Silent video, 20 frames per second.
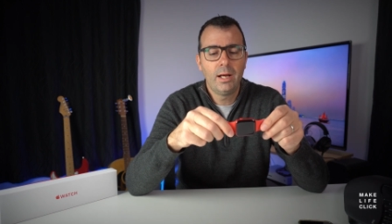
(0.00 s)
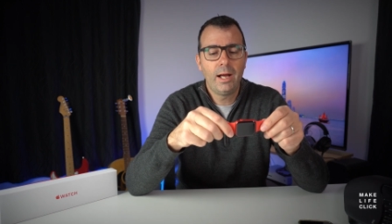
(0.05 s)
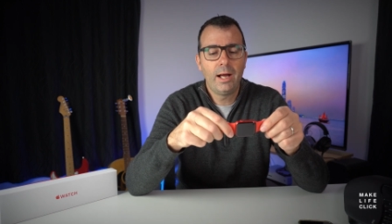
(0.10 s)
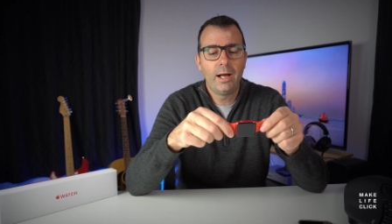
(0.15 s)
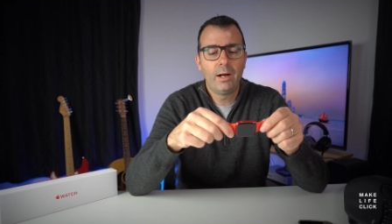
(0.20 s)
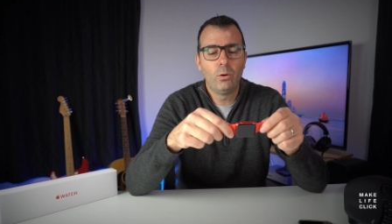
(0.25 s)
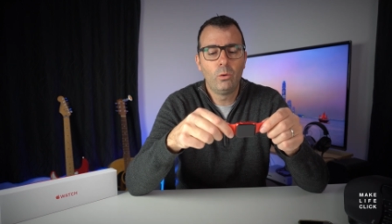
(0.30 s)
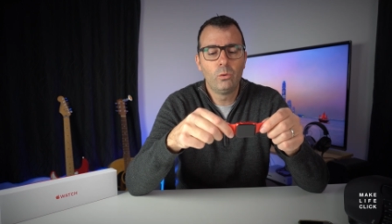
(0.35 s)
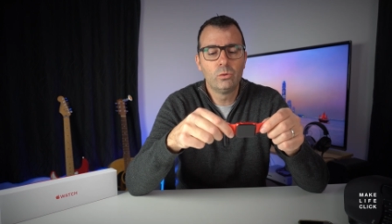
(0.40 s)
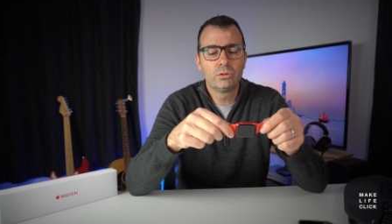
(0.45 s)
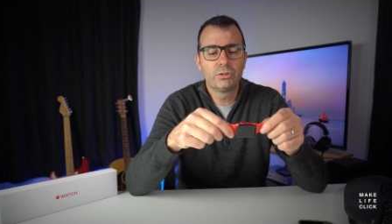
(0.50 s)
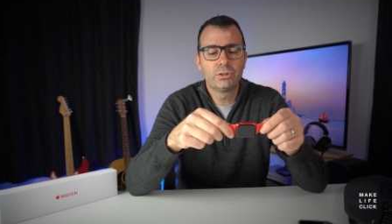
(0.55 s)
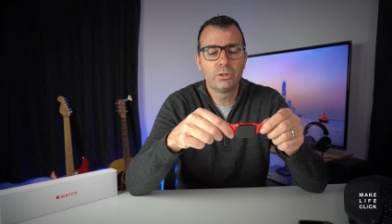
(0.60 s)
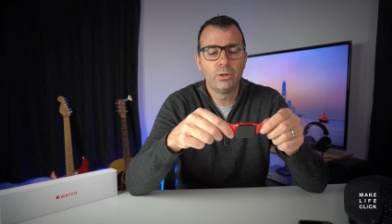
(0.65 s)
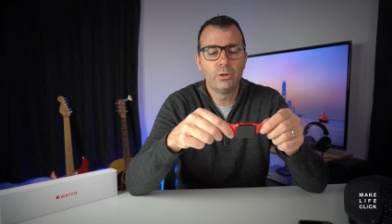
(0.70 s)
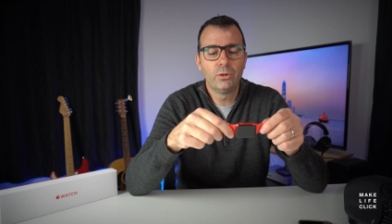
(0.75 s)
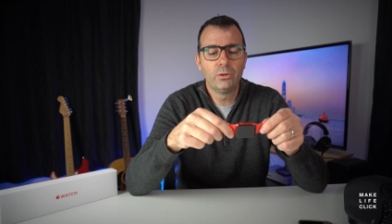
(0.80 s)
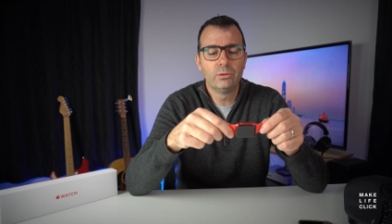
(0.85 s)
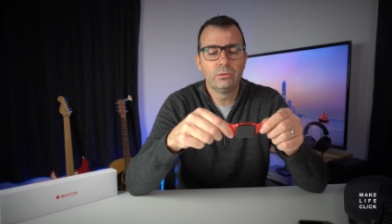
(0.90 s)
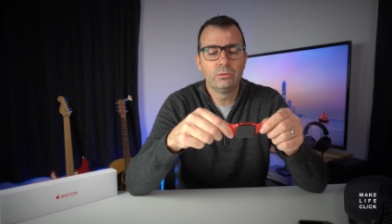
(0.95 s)
are
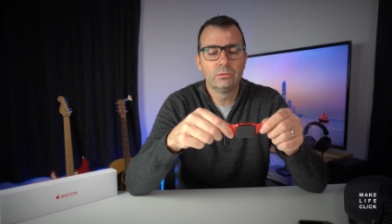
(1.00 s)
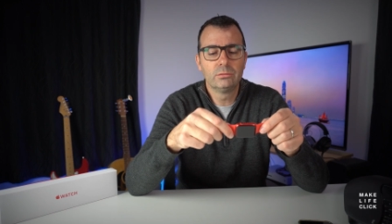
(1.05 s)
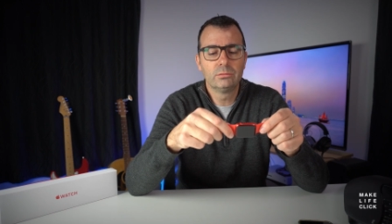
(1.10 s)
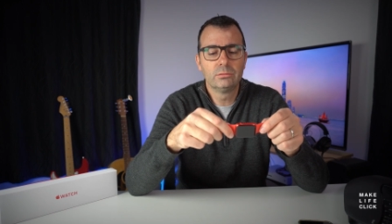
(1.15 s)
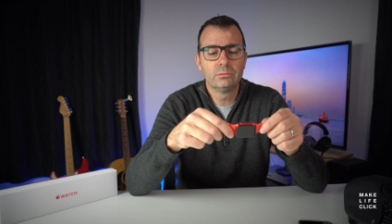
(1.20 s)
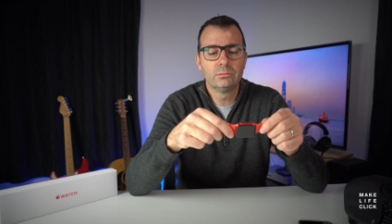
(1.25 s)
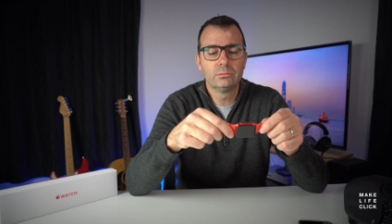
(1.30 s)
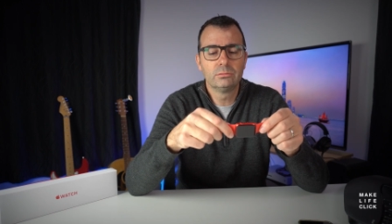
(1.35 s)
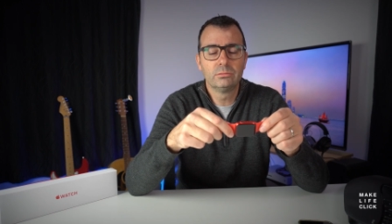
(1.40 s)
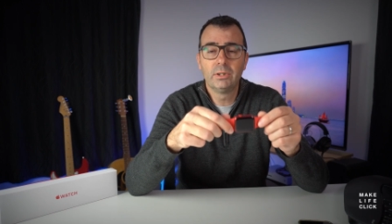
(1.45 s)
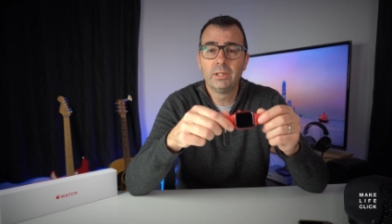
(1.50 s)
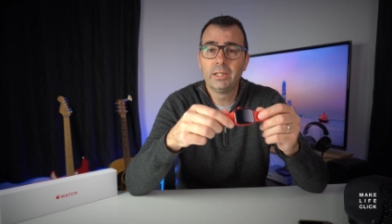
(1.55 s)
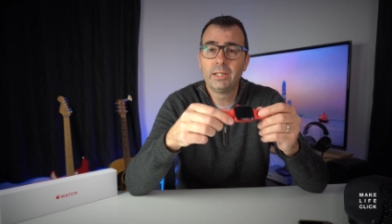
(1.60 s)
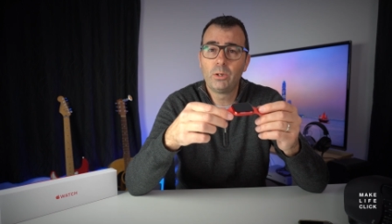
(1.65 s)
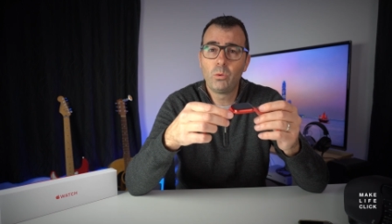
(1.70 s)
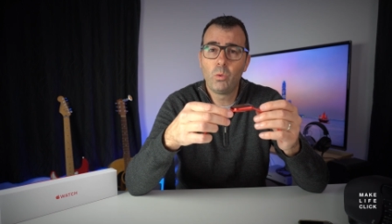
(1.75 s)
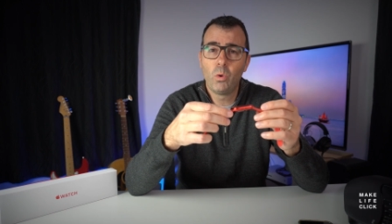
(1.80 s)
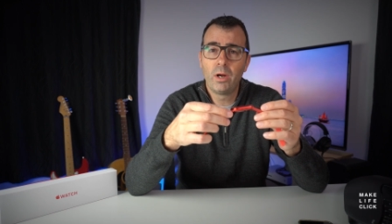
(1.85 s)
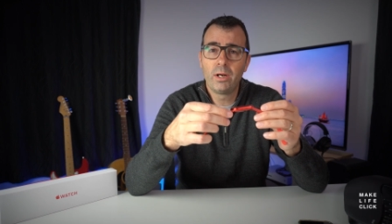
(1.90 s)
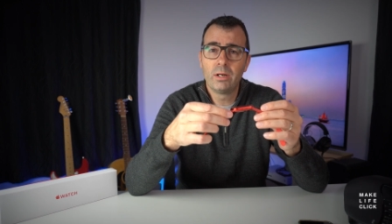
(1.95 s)
also
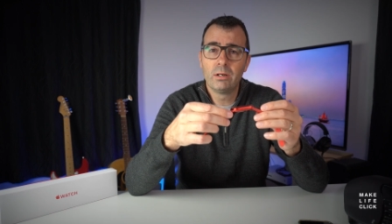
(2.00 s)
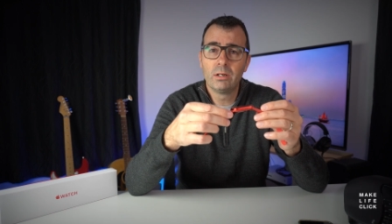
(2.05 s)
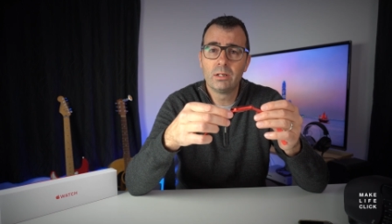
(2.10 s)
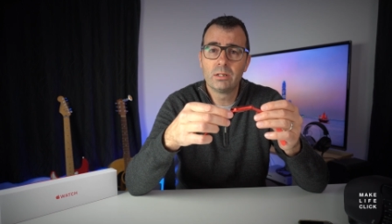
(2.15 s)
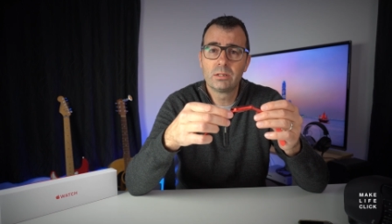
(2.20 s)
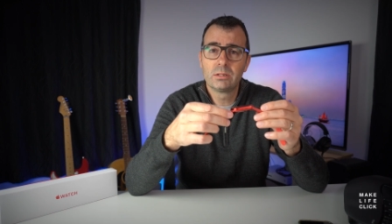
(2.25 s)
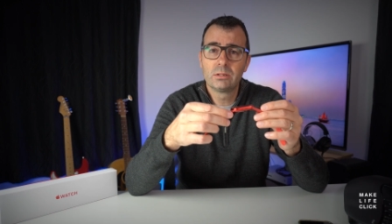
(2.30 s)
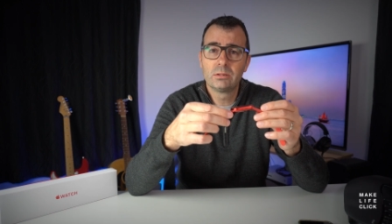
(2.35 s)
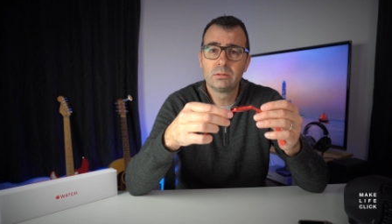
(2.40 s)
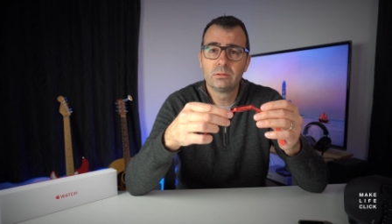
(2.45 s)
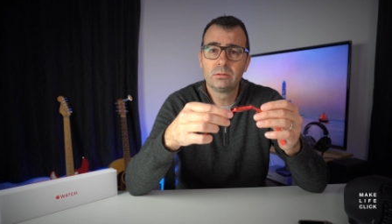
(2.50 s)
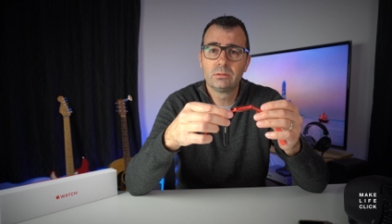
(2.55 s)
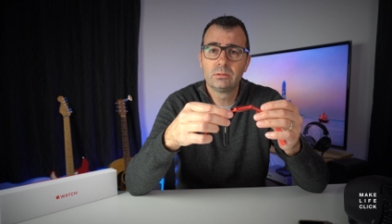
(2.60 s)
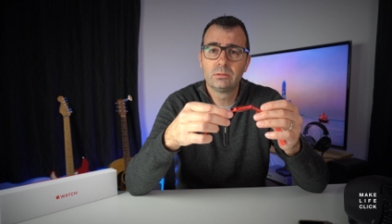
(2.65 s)
really quite nice.